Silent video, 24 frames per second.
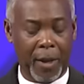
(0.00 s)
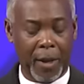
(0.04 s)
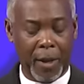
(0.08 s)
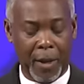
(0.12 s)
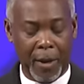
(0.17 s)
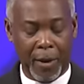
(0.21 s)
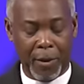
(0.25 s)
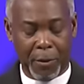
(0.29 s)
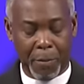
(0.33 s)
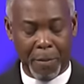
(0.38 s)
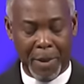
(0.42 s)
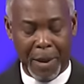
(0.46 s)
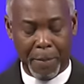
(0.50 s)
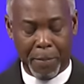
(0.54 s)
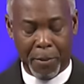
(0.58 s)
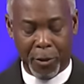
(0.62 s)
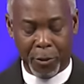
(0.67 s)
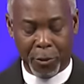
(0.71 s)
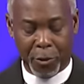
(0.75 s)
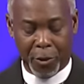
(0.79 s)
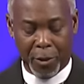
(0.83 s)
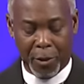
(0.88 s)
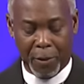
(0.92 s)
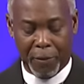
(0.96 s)
Here's my
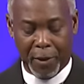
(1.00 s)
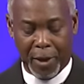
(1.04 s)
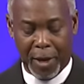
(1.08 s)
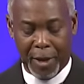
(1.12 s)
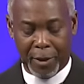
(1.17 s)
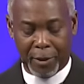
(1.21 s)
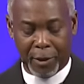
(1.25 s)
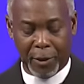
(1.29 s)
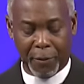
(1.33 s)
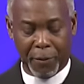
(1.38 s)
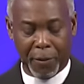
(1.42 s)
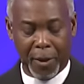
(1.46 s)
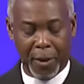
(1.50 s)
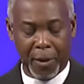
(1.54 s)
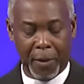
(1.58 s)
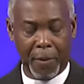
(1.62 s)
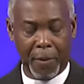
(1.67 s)
personal philosophy